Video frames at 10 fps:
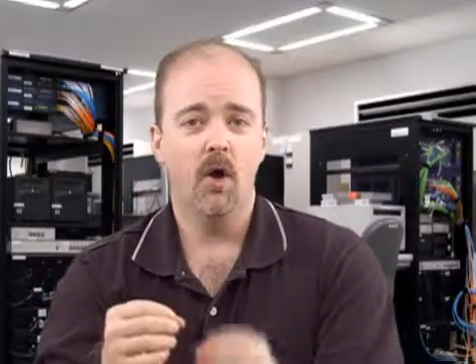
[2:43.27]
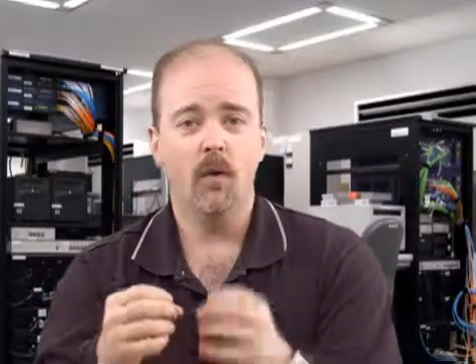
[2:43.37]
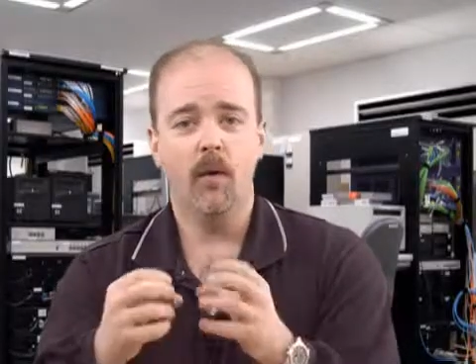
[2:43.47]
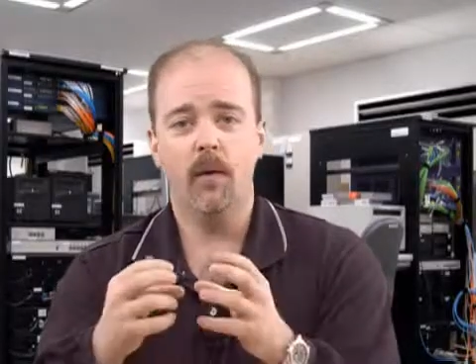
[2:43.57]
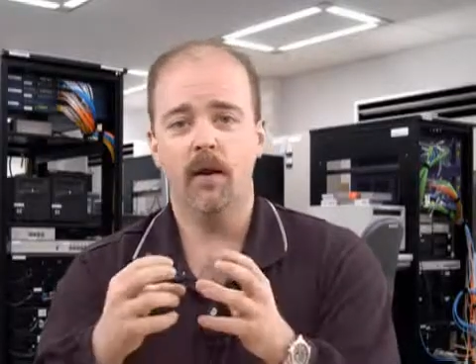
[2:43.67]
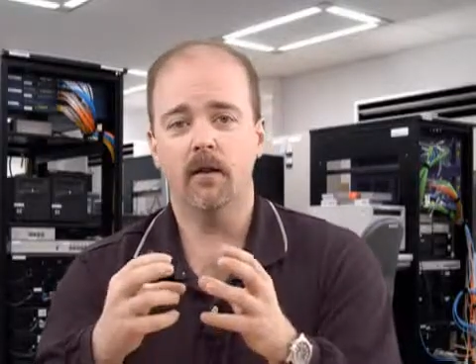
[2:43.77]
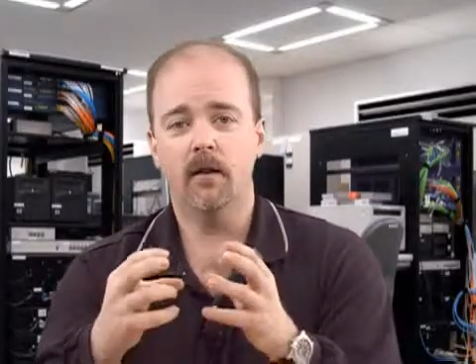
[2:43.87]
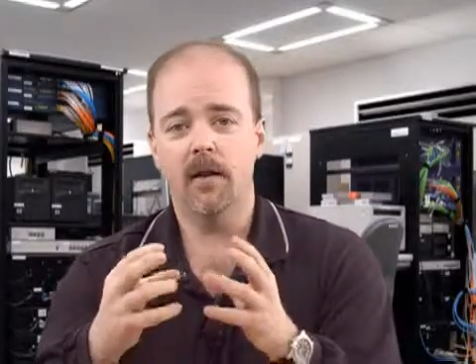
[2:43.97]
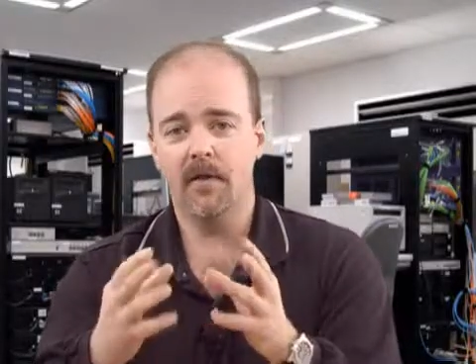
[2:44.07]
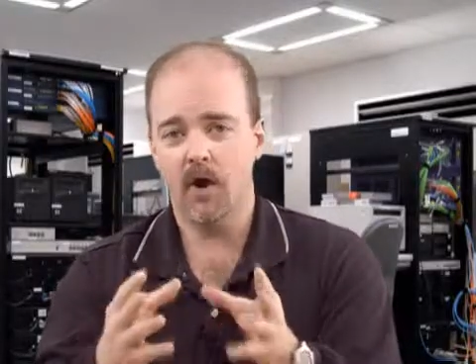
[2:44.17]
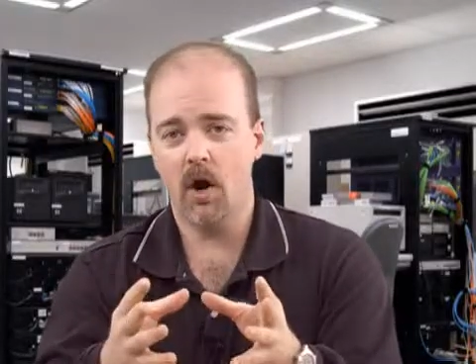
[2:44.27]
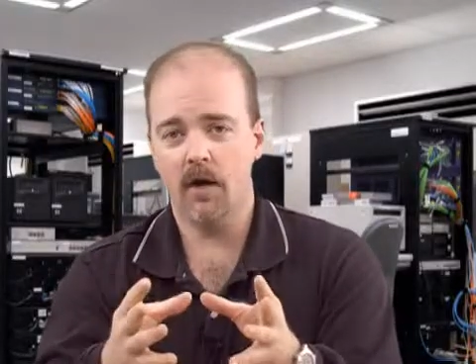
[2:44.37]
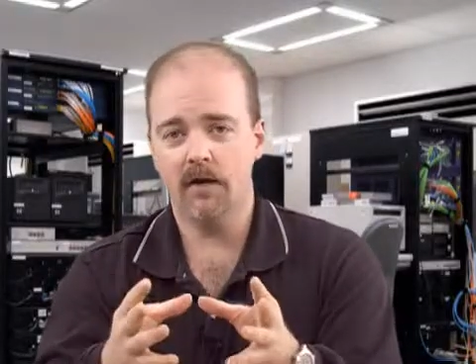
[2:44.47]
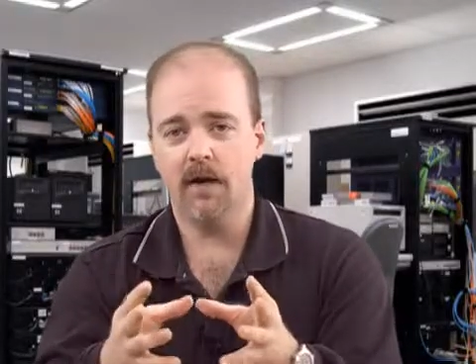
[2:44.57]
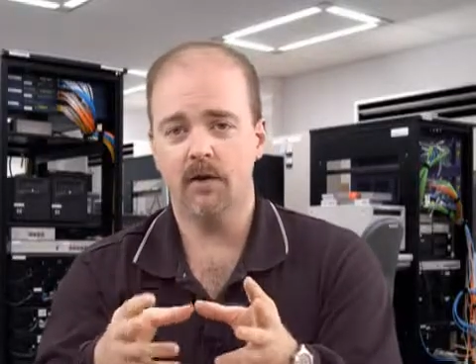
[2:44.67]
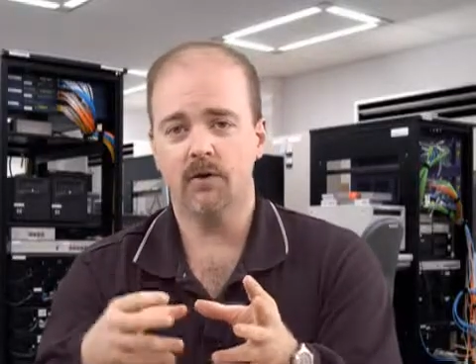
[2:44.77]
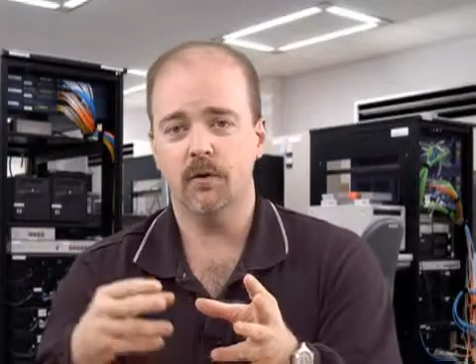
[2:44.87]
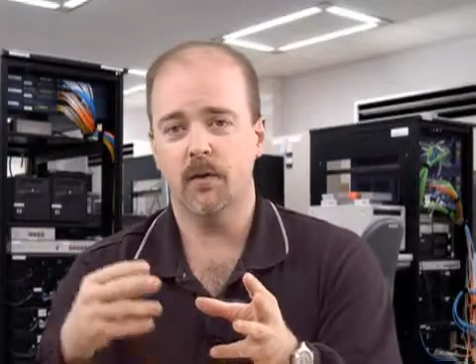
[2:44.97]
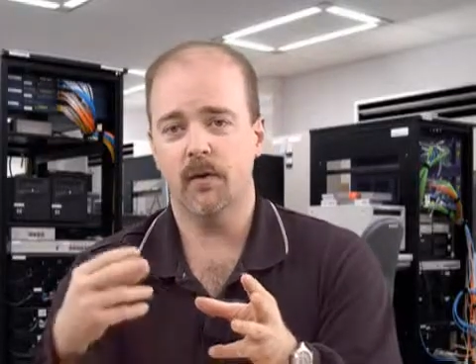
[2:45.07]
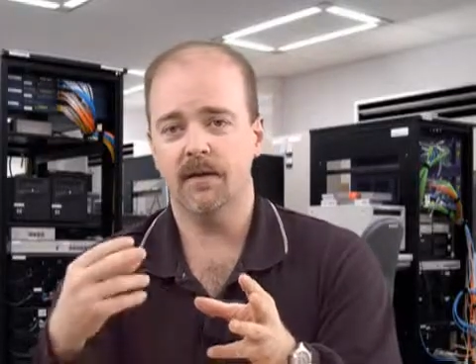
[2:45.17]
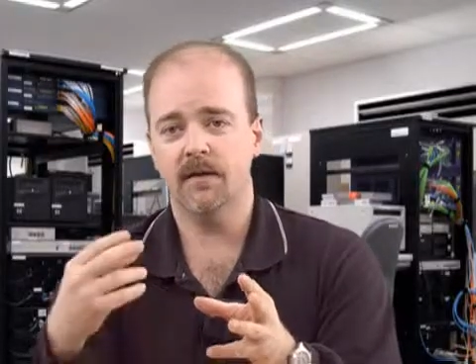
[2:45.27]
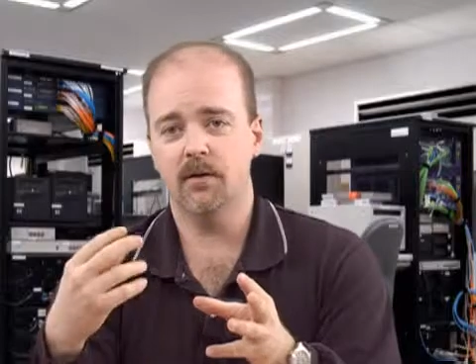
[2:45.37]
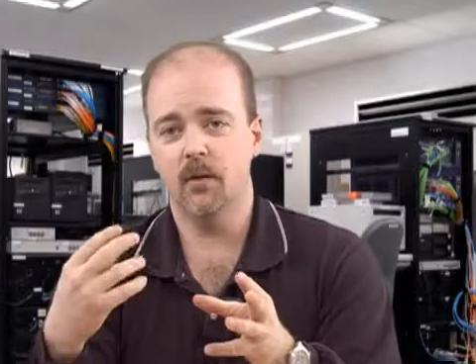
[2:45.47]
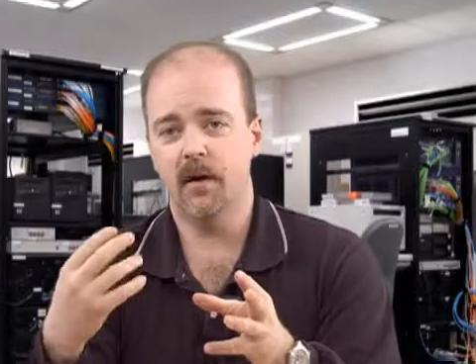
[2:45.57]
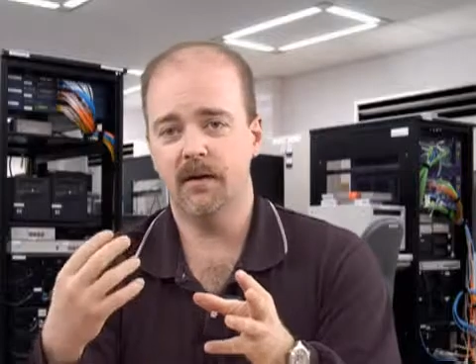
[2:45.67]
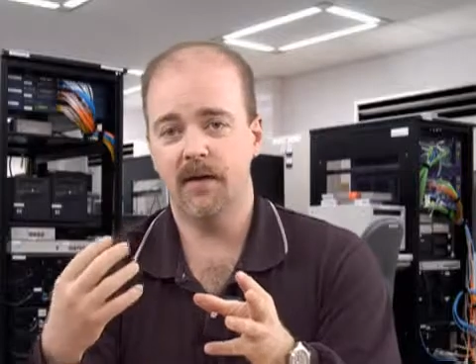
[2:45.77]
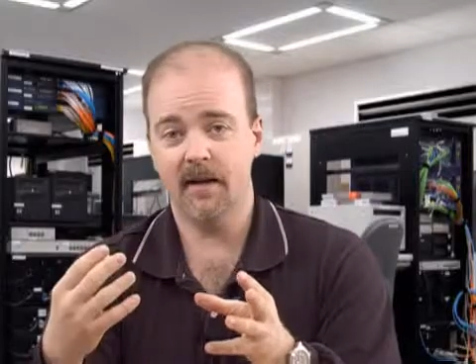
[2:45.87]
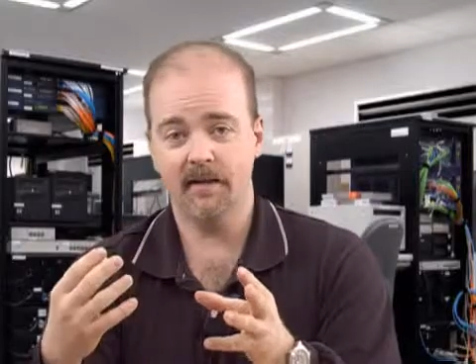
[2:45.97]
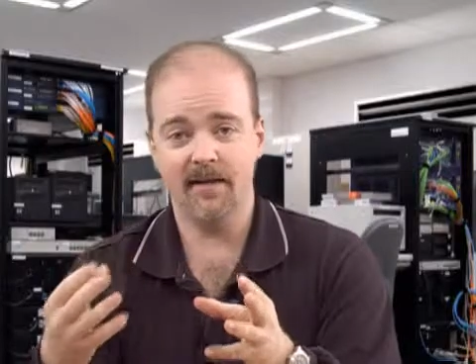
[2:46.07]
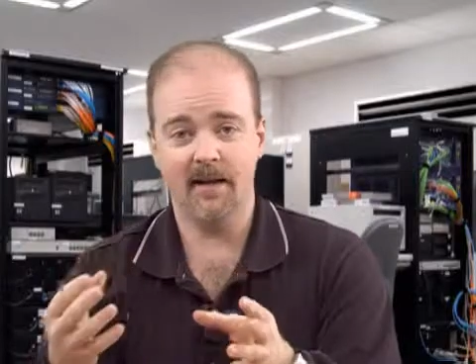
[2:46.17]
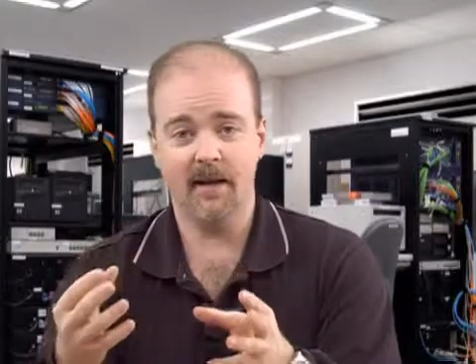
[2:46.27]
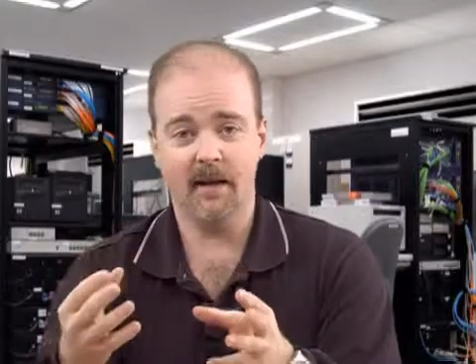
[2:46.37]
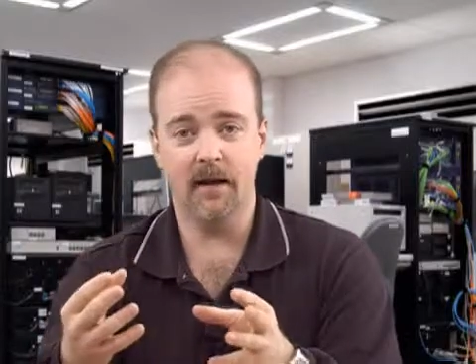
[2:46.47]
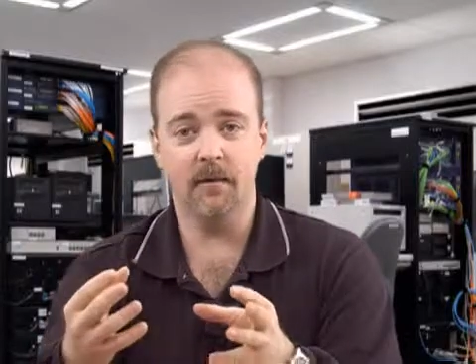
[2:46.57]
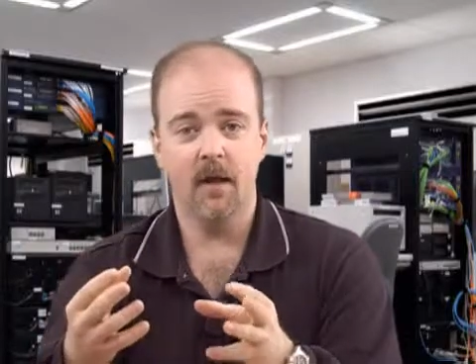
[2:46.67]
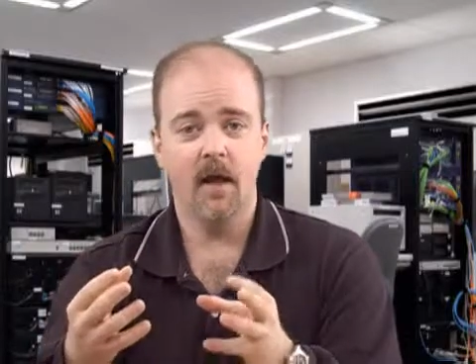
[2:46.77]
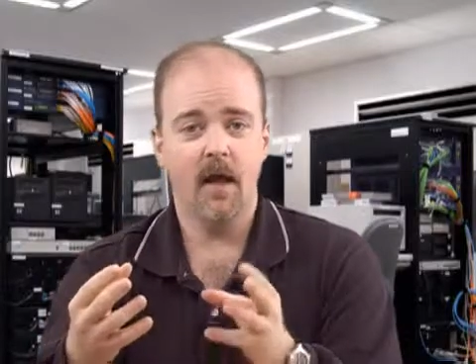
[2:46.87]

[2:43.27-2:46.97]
We want to look at the architecture. We want to see what it takes to get in.